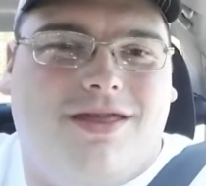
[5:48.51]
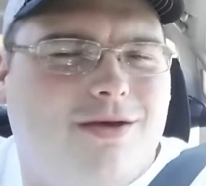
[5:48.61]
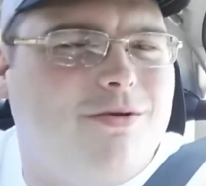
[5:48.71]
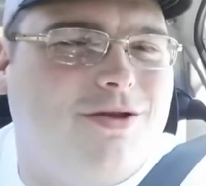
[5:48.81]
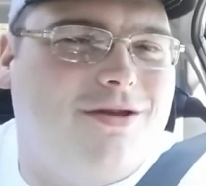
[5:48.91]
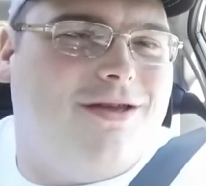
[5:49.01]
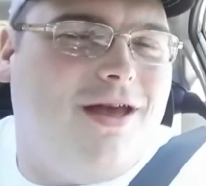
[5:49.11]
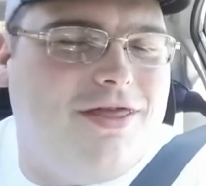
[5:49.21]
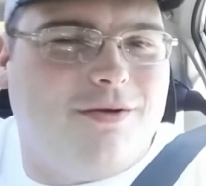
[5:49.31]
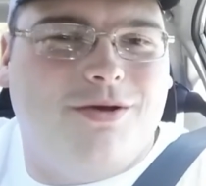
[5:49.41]
I think we're
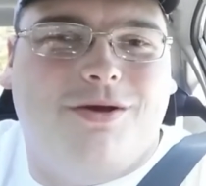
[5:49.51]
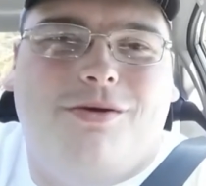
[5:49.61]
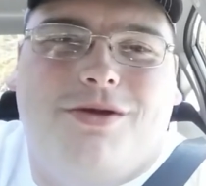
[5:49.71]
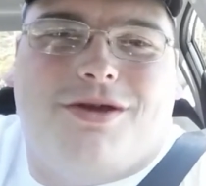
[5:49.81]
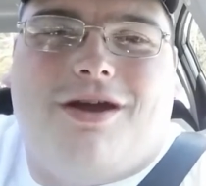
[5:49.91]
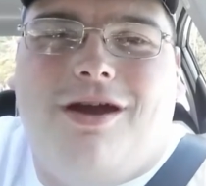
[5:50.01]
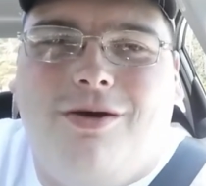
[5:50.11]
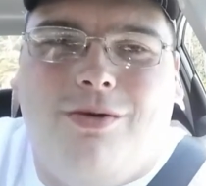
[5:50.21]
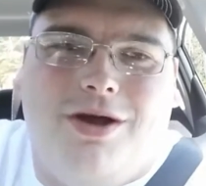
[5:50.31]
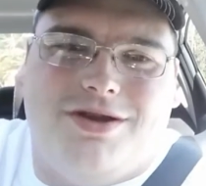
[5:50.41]
gonna I think we're gonna go to the
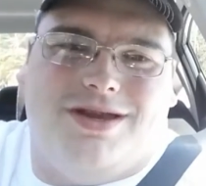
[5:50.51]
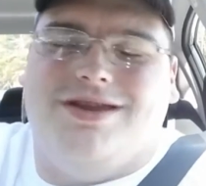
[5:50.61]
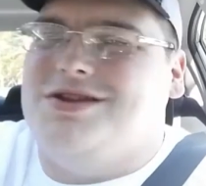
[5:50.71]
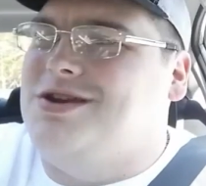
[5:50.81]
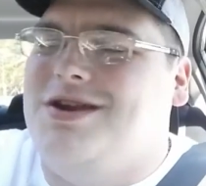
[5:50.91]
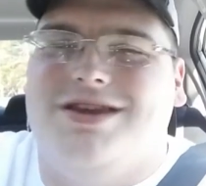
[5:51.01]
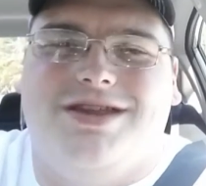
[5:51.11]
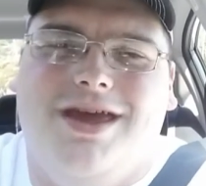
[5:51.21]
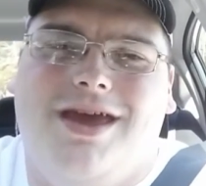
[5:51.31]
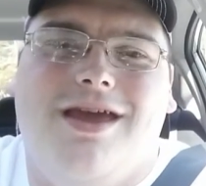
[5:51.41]
car wash. It's such a nice
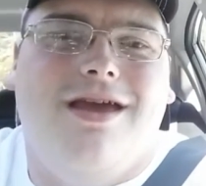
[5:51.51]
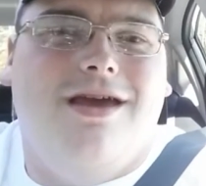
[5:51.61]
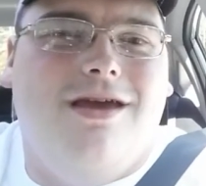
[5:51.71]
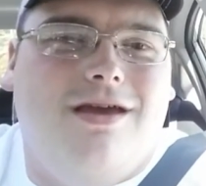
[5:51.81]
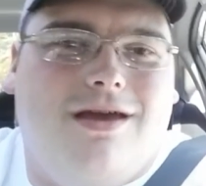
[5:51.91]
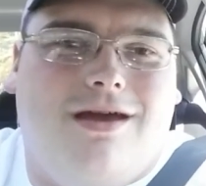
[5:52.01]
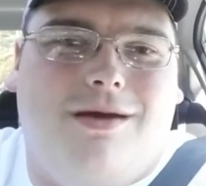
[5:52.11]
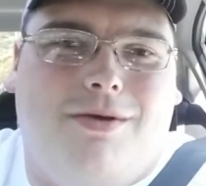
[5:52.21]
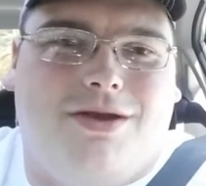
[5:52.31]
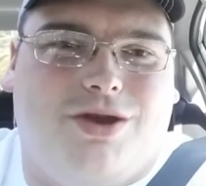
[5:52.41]
day. Uh,
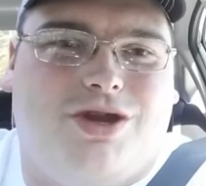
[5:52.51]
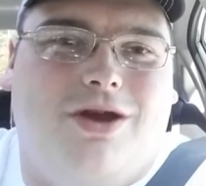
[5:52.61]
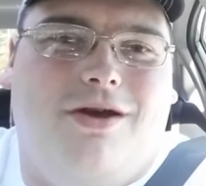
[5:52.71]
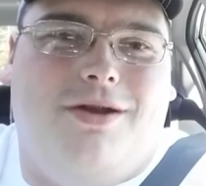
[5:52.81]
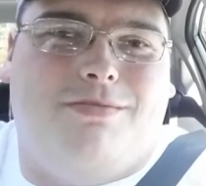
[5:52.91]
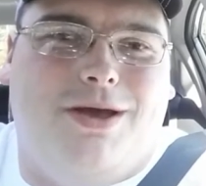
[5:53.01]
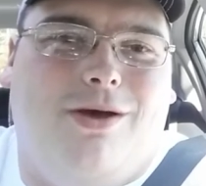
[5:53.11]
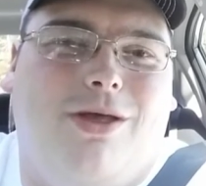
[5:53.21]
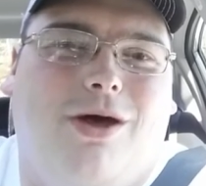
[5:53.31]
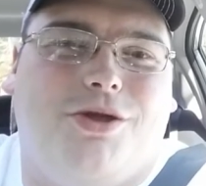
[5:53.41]
I might as well shine up the
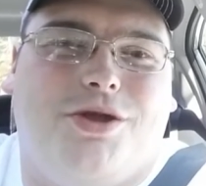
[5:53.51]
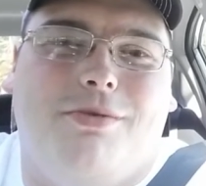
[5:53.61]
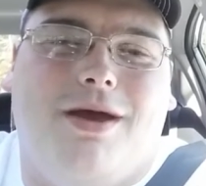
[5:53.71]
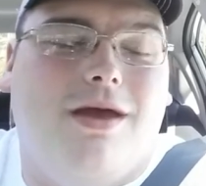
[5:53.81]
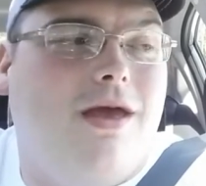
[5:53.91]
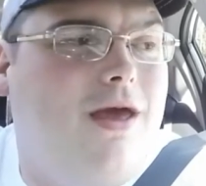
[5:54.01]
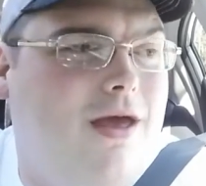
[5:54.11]
old Altima.